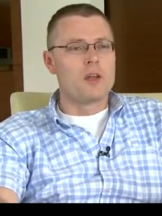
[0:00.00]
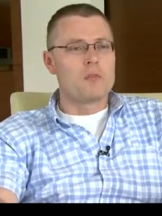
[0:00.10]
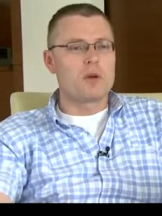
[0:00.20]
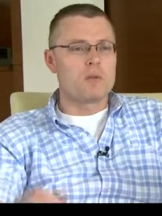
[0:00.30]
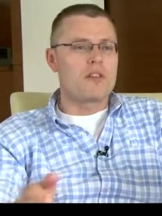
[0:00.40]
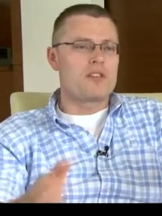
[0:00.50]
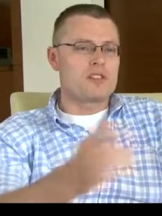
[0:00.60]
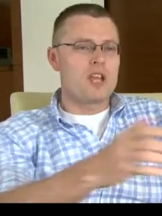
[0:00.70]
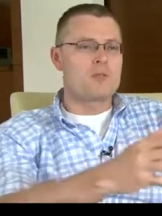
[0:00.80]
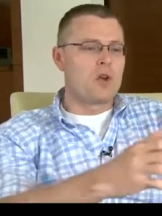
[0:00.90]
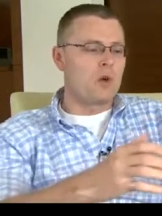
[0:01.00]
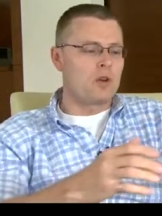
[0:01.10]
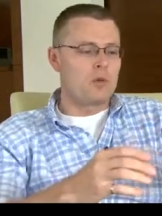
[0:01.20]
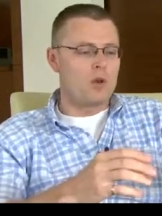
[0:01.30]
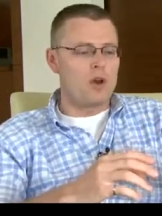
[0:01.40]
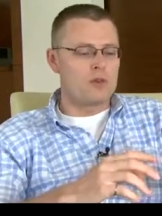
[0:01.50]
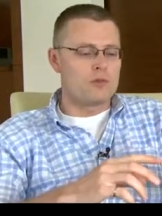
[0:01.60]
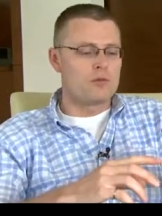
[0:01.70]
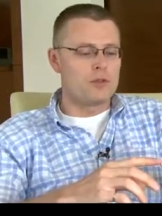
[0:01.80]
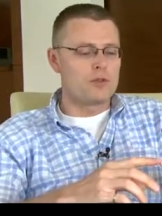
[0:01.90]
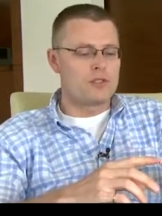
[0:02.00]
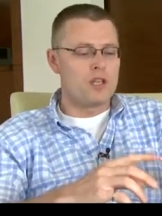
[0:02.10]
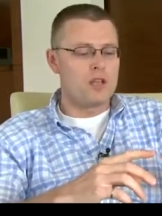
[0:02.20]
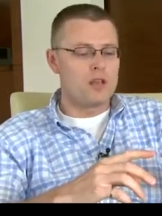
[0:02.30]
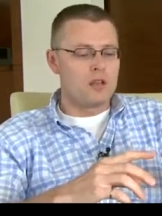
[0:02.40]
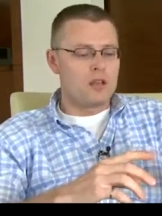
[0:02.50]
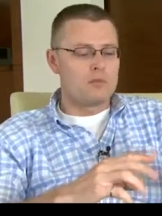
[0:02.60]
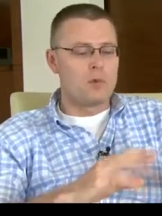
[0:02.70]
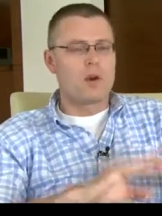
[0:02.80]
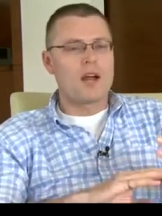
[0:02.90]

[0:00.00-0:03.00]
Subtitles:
But by the same token, we also do see more